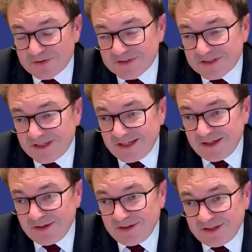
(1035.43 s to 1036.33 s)
courts,
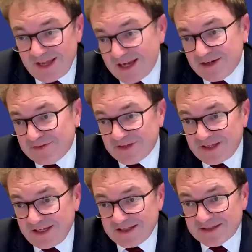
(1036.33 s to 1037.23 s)
who at the end
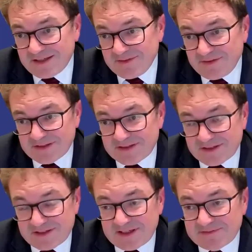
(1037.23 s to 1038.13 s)
of the case, if
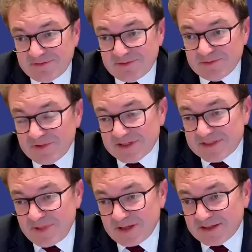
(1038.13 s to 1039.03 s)
it's successful, will
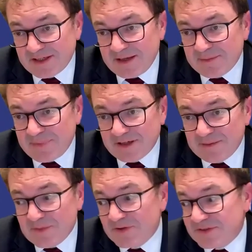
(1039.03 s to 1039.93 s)
expect to get
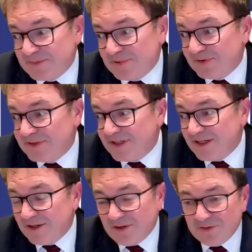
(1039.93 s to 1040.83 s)
back a multiple
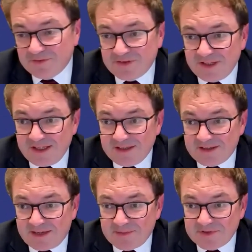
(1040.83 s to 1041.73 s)
of
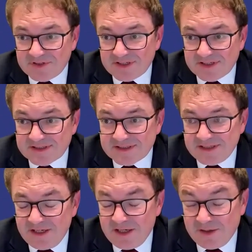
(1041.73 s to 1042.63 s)
the
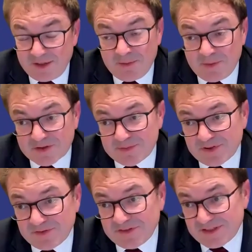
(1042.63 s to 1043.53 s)
damages, a
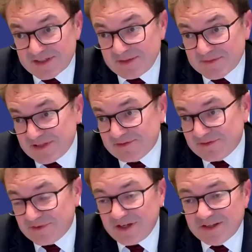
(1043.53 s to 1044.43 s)
multiple of the sums
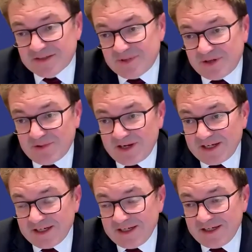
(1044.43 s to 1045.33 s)
they've advanced by
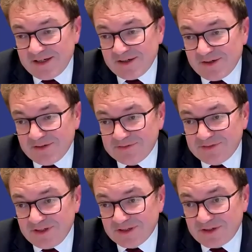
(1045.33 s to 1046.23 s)
way
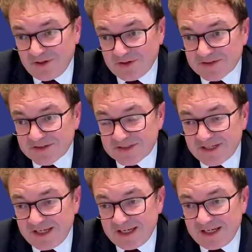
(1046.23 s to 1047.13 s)
of
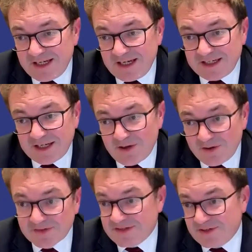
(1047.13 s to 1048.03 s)
costs. And
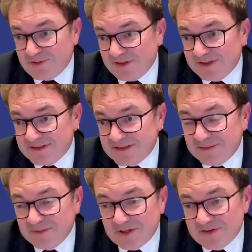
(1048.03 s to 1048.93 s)
in
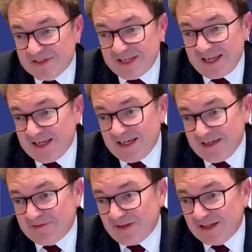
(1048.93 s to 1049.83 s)
consequence, because they're
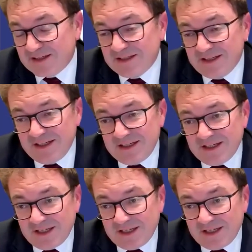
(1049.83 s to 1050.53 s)
in effect